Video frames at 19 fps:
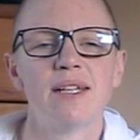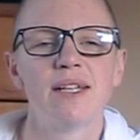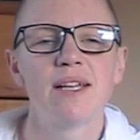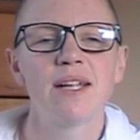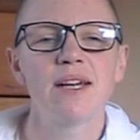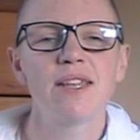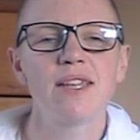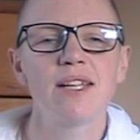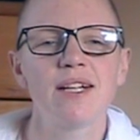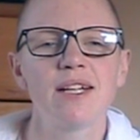
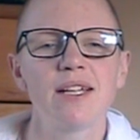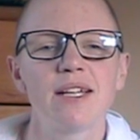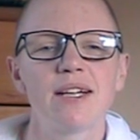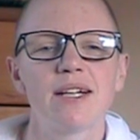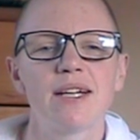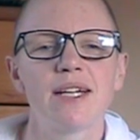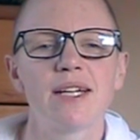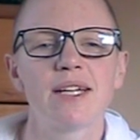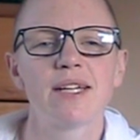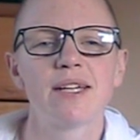Nothing
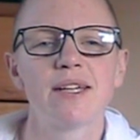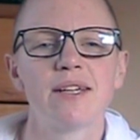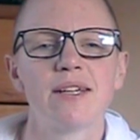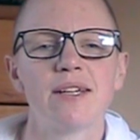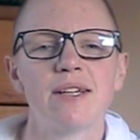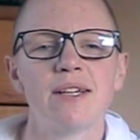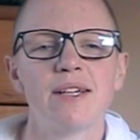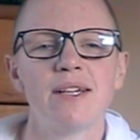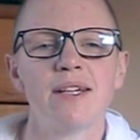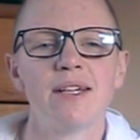like
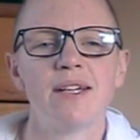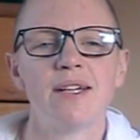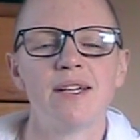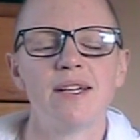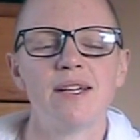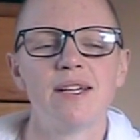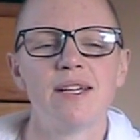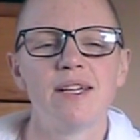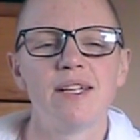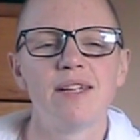
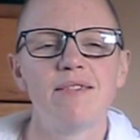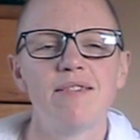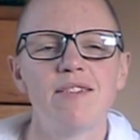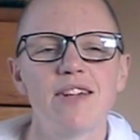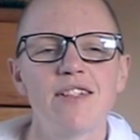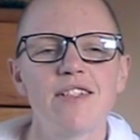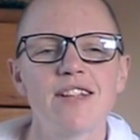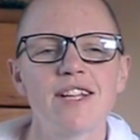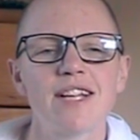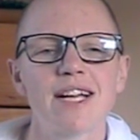
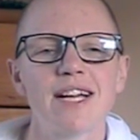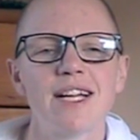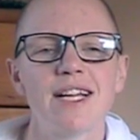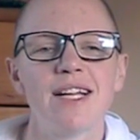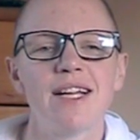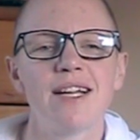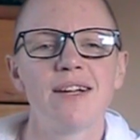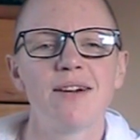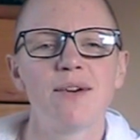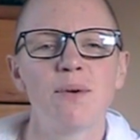
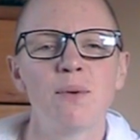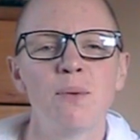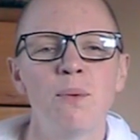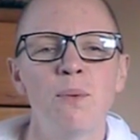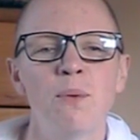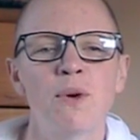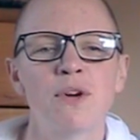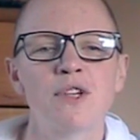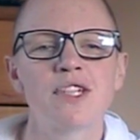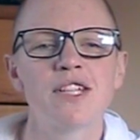investigating
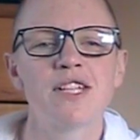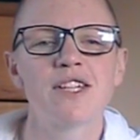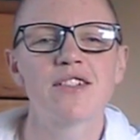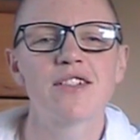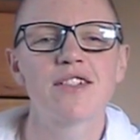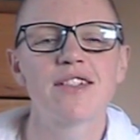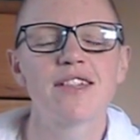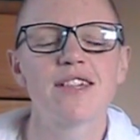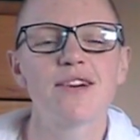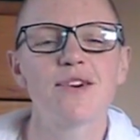what is
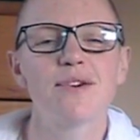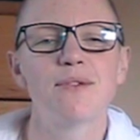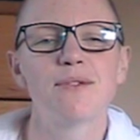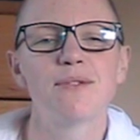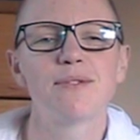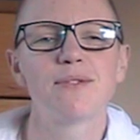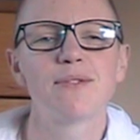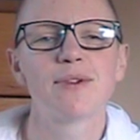self.